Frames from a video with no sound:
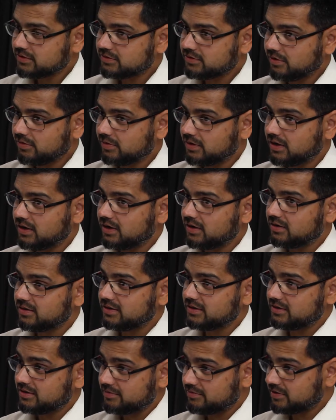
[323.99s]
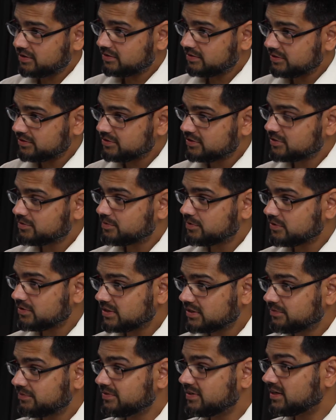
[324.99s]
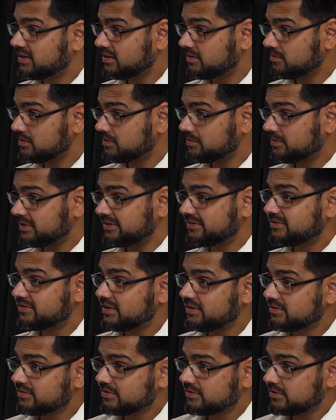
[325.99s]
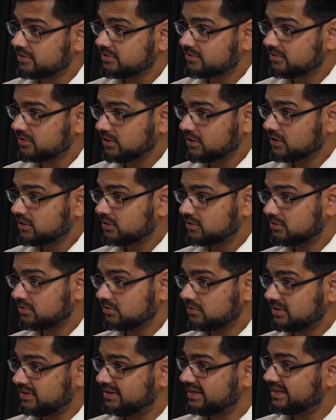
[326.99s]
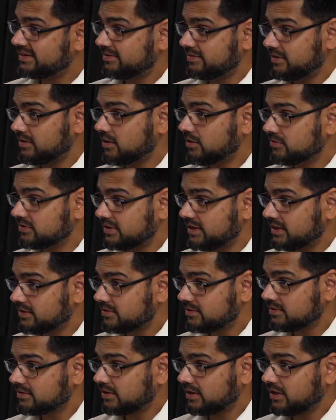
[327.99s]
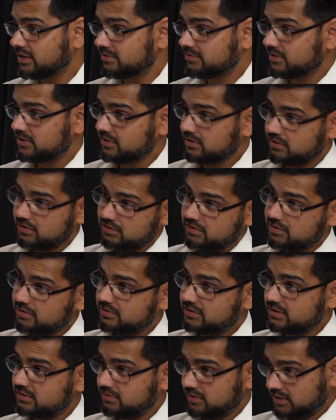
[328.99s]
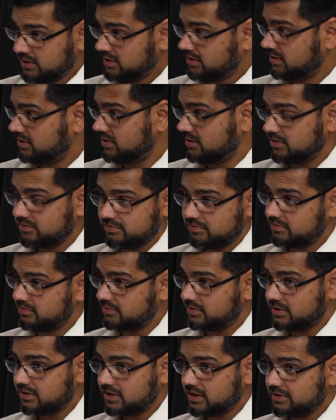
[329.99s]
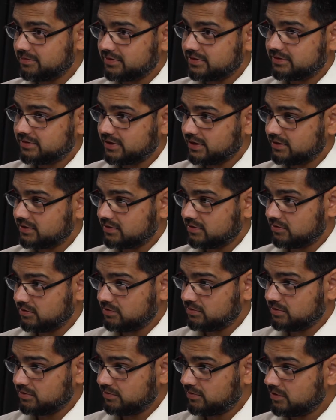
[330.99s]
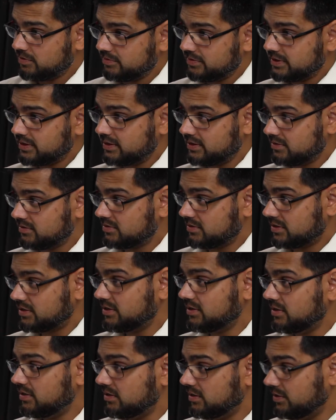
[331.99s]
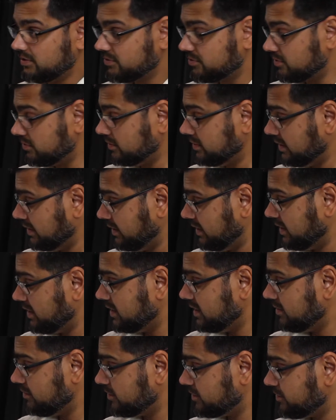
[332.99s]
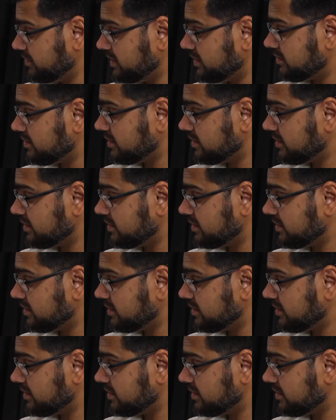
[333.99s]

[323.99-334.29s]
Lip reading: So in our research project, we are developing sensors to detect greenhouse gases. As we all know that climate change and global warming is a key issue. And what we are